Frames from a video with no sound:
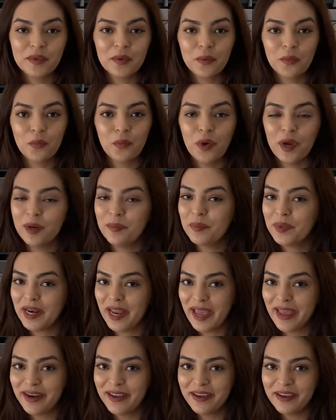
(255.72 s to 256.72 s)
1
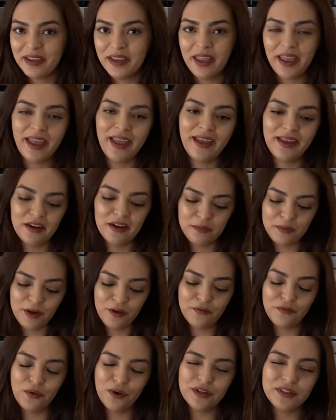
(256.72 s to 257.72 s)
banana, and
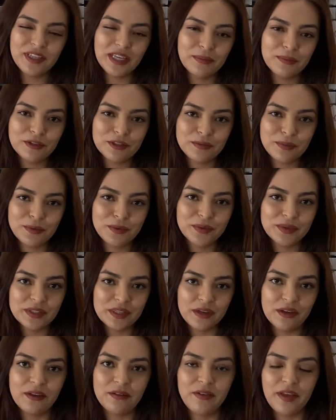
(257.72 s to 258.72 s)
about 4 tablespoons
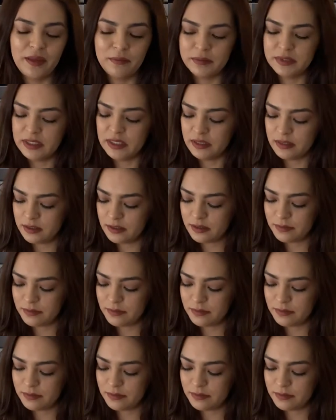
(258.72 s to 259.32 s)
of hemp seeds.